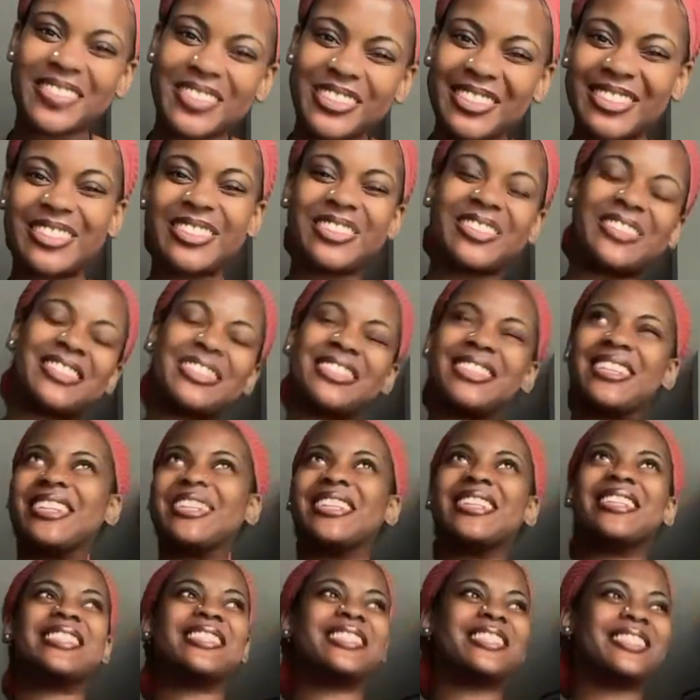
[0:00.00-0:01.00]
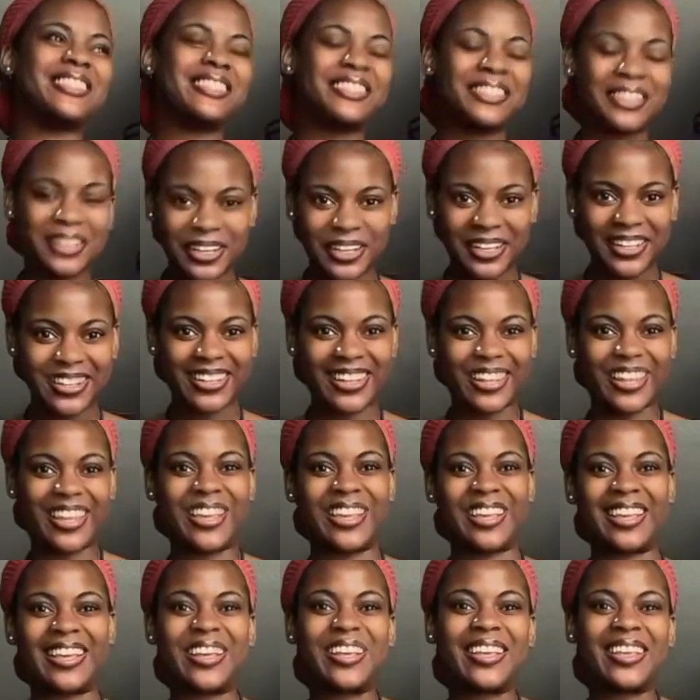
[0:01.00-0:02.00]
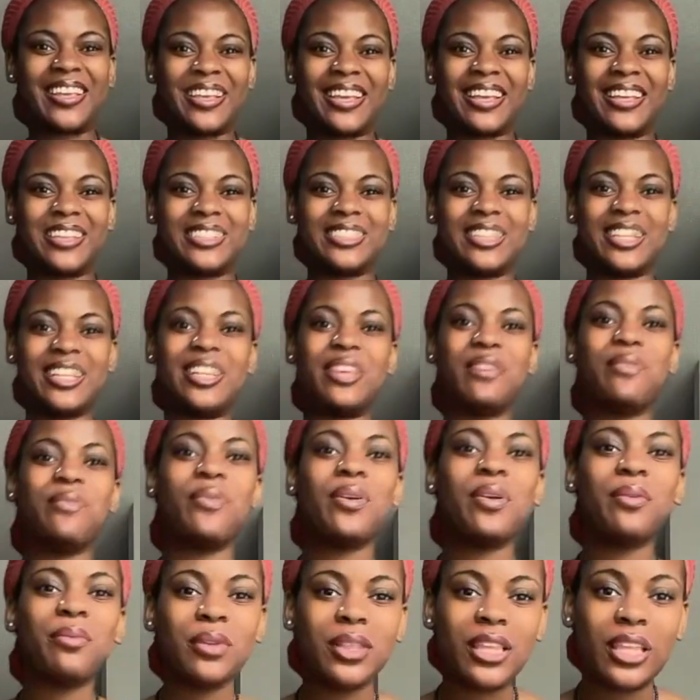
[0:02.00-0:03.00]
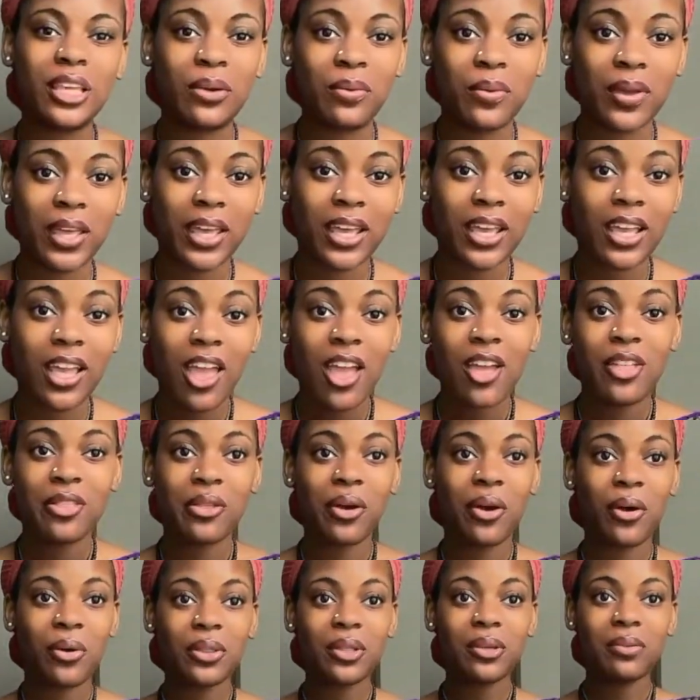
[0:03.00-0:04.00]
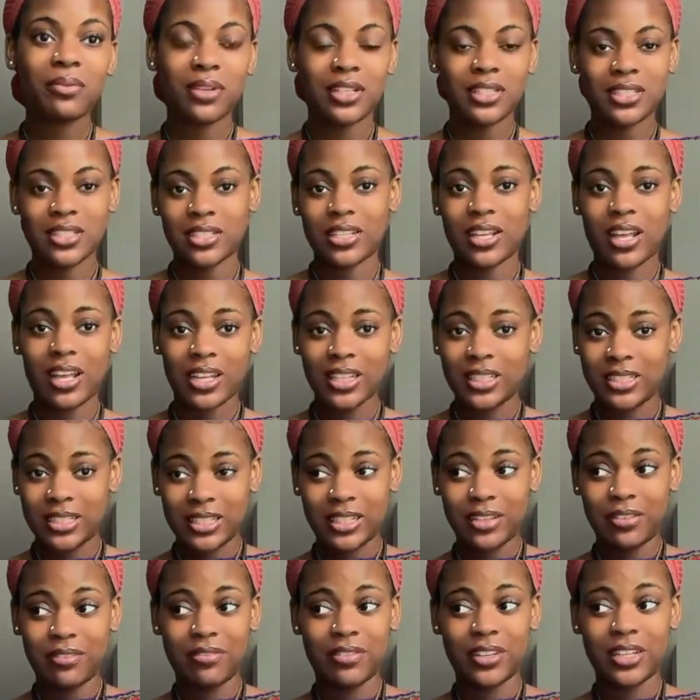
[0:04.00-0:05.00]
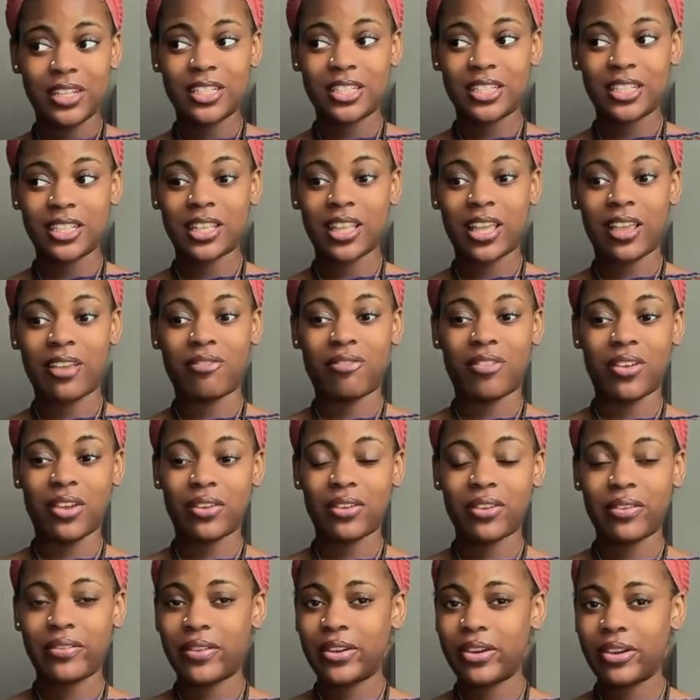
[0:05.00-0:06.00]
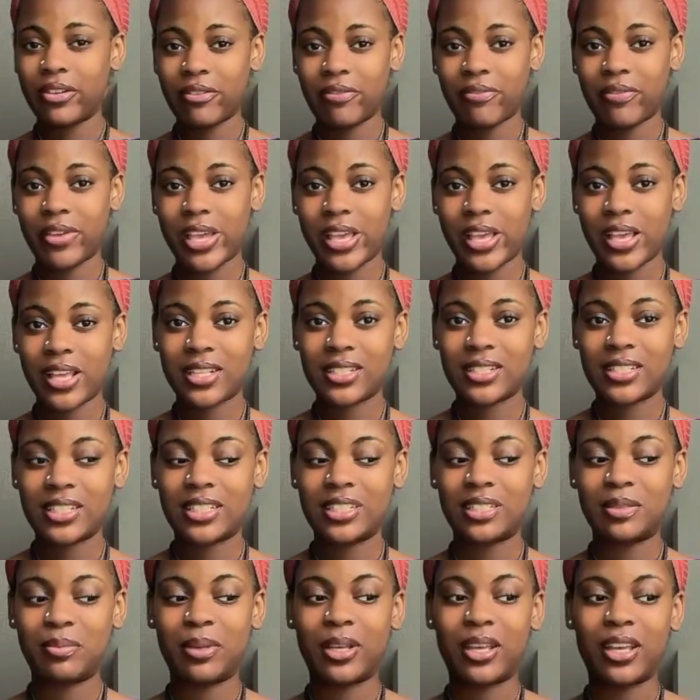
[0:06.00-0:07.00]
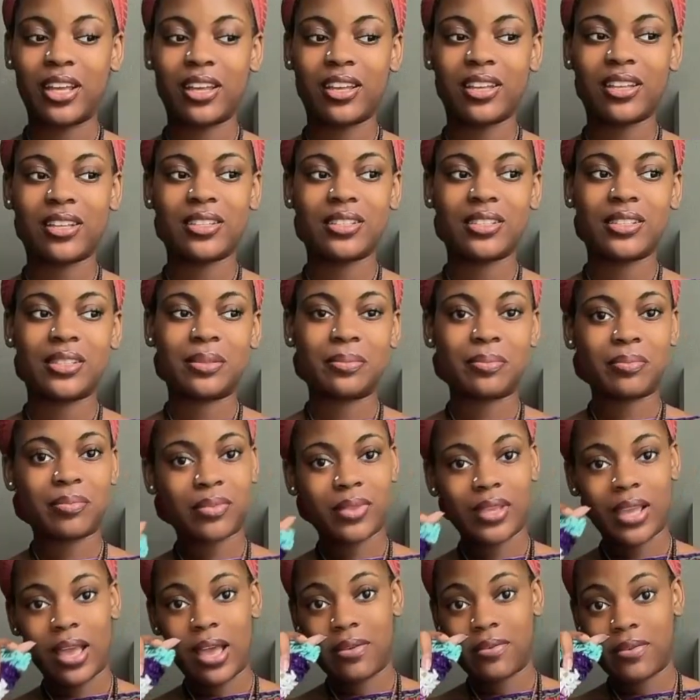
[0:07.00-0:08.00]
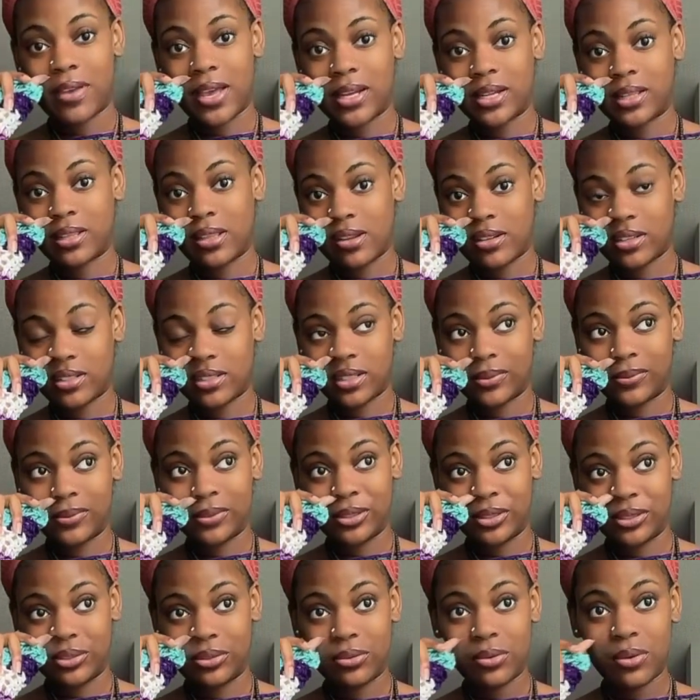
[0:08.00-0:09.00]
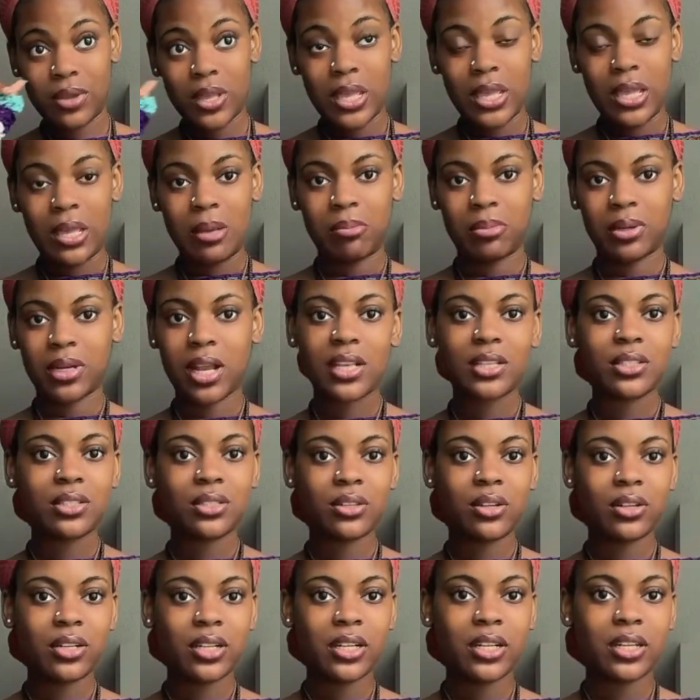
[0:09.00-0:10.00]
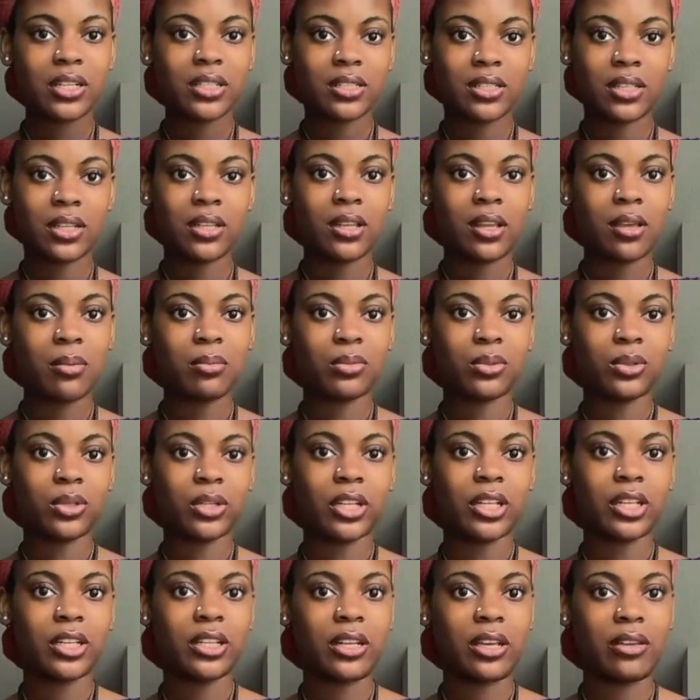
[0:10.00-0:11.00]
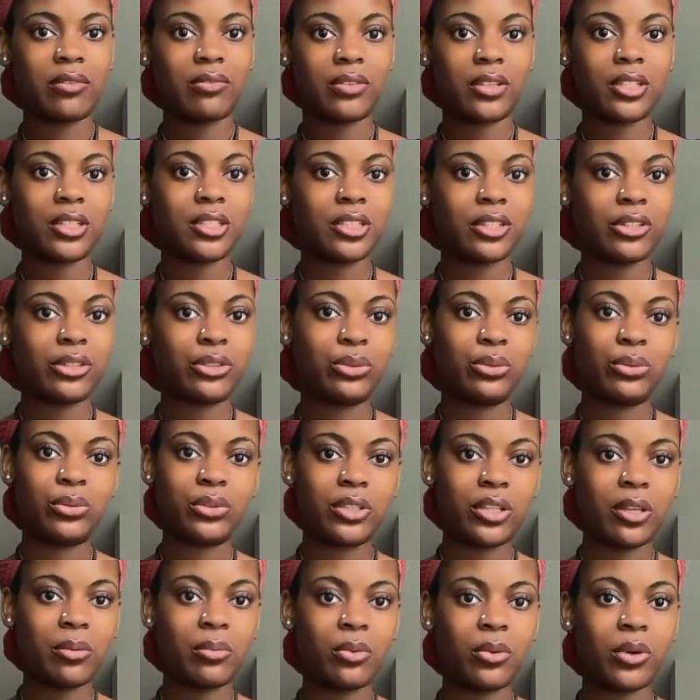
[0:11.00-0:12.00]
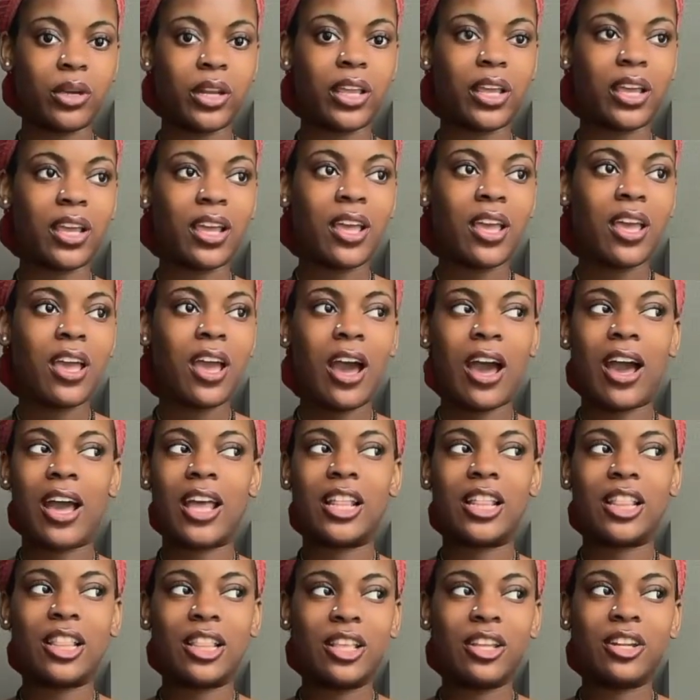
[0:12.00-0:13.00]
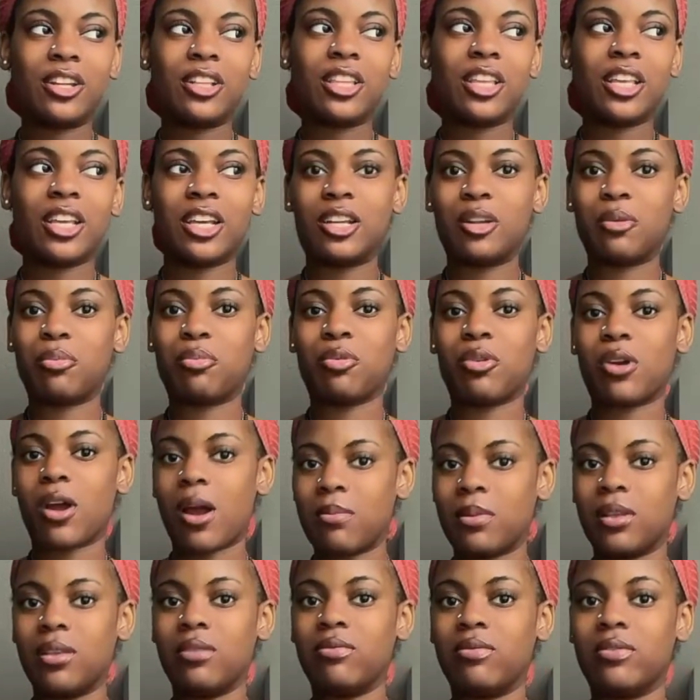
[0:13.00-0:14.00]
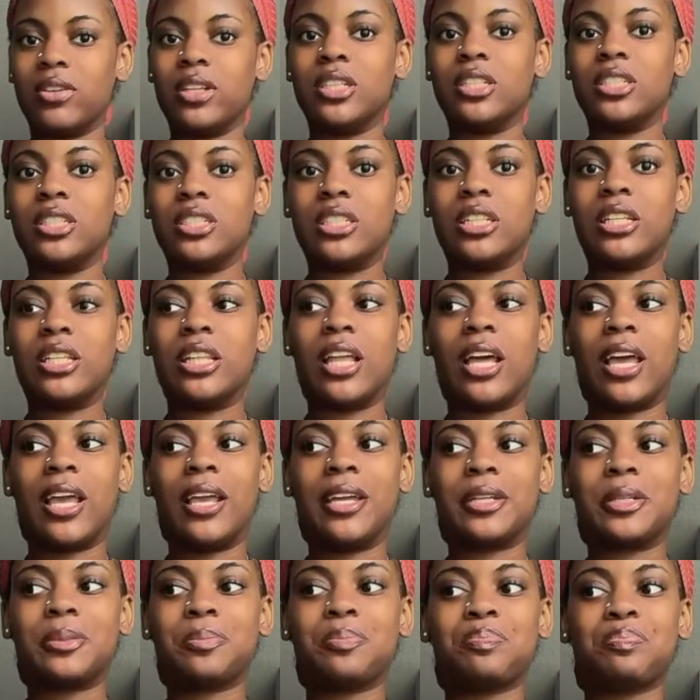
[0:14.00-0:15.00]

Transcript: just so excited that it's done. Like, yes, and it went really quick. The only reason I didn't finish it like very fast is because I've had a lot of stuff to do. But I started it Sunday morning and I finished it Tuesday morning. I literally could have probably finished it like